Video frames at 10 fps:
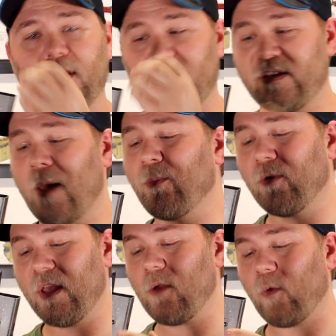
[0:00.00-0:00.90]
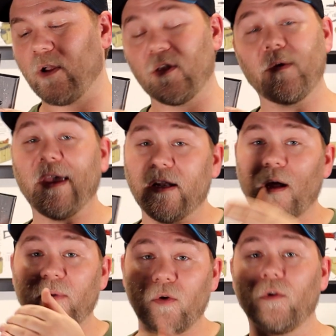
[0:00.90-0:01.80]
The tempering where you heat it
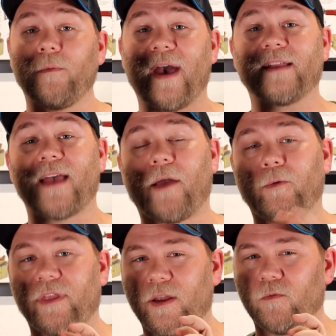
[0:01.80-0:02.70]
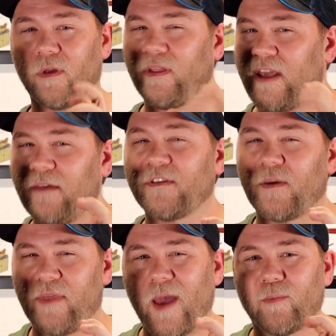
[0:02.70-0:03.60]
up and cool it back down will then relieve
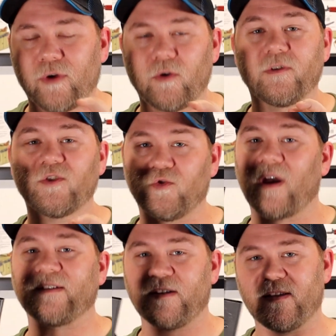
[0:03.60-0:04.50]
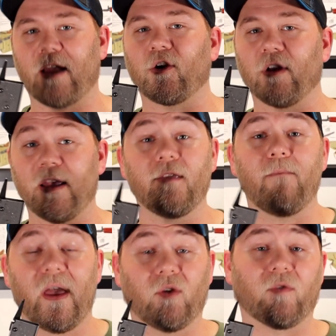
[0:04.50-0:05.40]
some of that brittle stresses that are in the
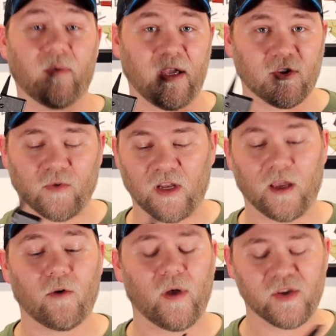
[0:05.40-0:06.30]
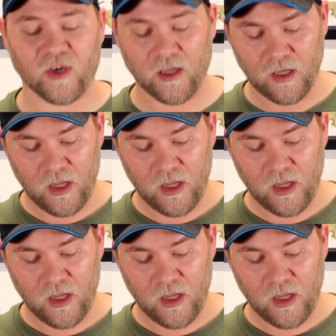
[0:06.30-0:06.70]
metal from heat treating and quenching.